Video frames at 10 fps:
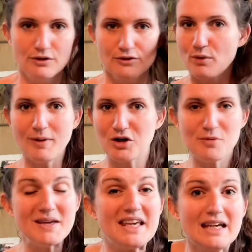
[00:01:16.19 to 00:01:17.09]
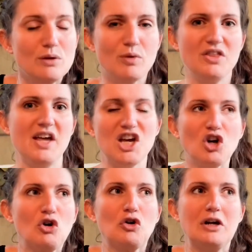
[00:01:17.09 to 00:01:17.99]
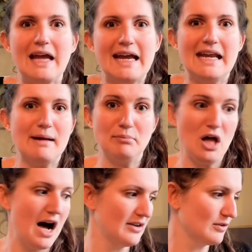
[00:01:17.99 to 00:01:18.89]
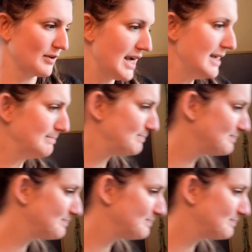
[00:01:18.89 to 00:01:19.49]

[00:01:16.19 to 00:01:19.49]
So where do you begin with like creating blocks, right?